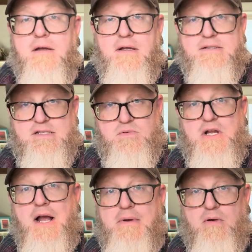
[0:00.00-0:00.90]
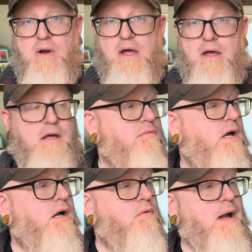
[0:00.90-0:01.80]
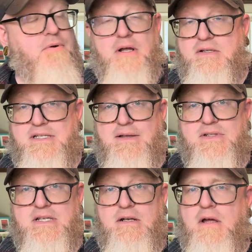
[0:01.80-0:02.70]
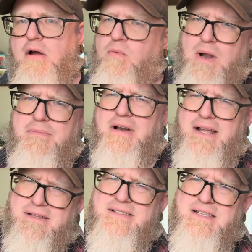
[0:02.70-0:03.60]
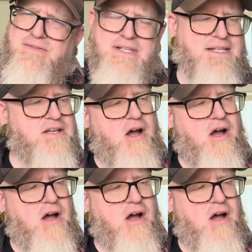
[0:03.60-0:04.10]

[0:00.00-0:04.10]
Since we're talking about Robert Louis Stevenson, it's